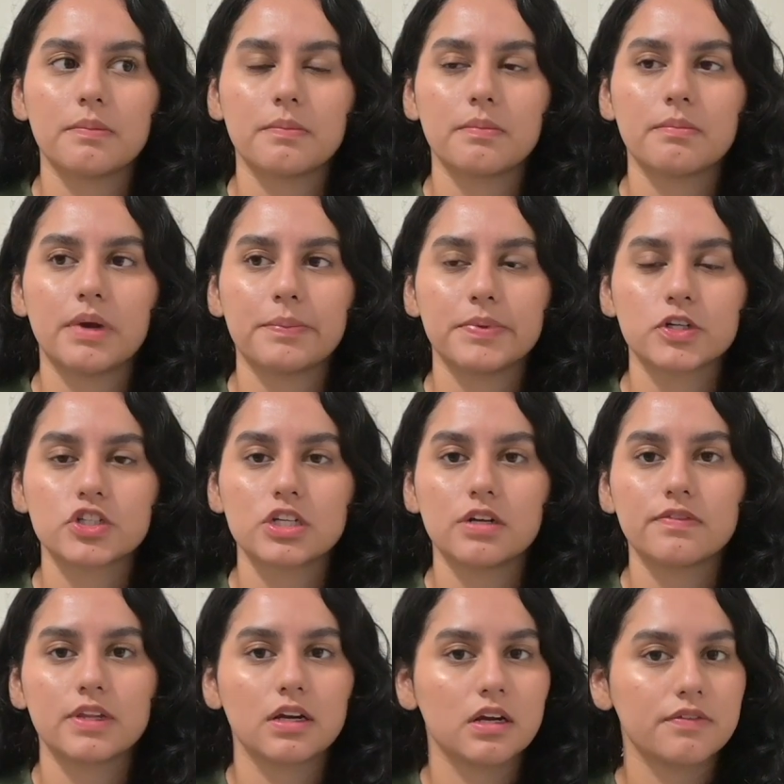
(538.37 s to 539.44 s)
my
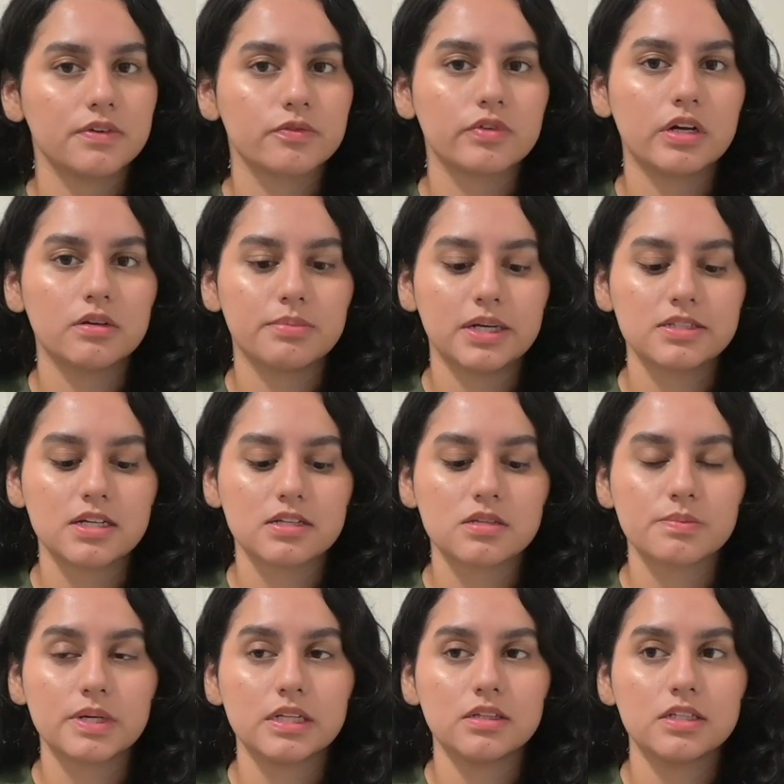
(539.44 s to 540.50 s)
bookshelf that I haven't read by Tessa
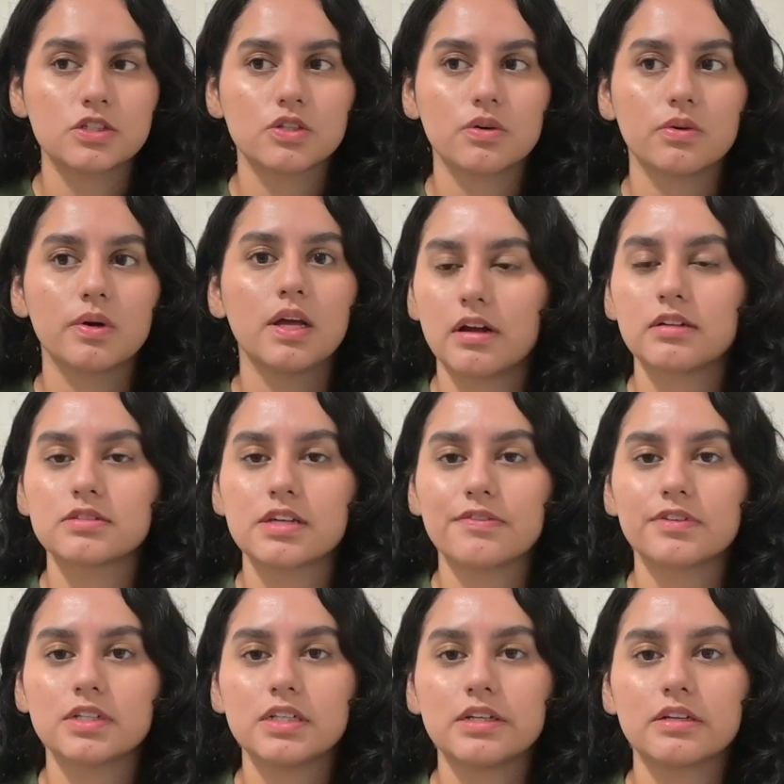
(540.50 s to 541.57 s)
Bailey, so I'll
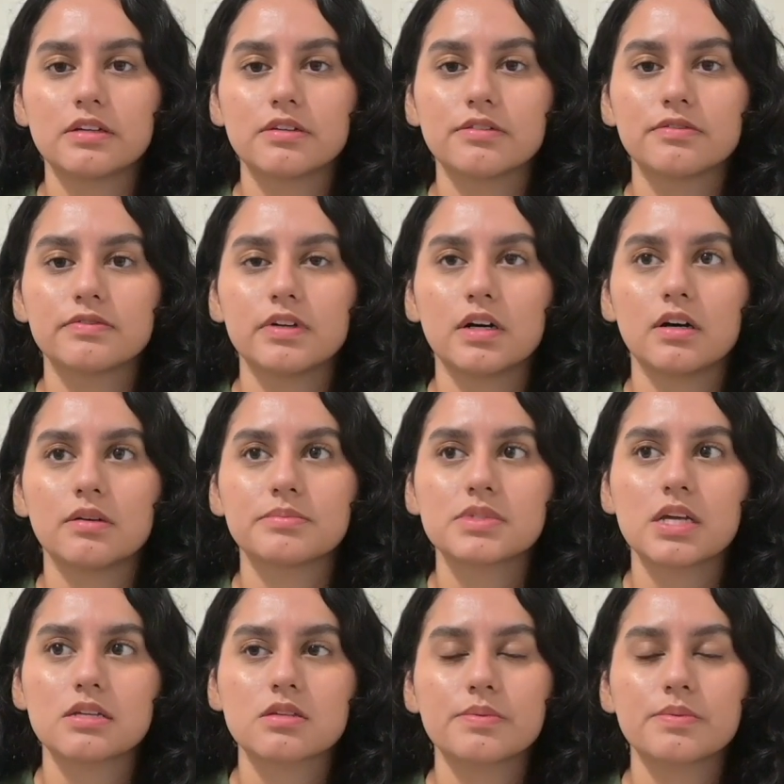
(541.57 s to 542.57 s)
definitely give Tessa